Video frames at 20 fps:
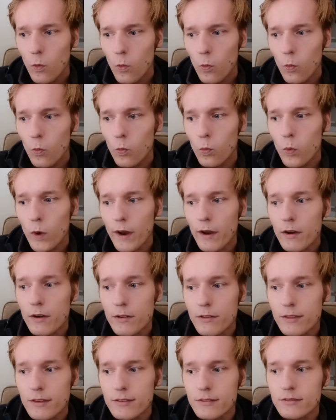
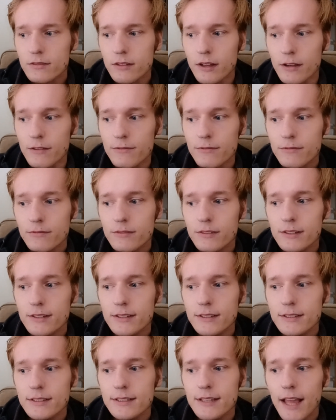where this life
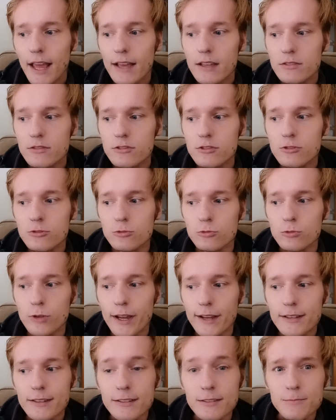has
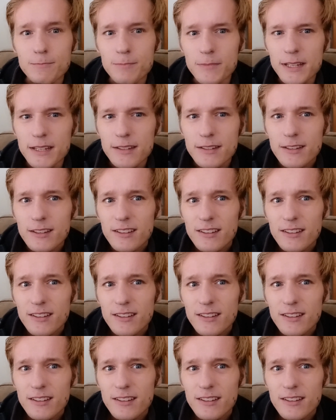directed me.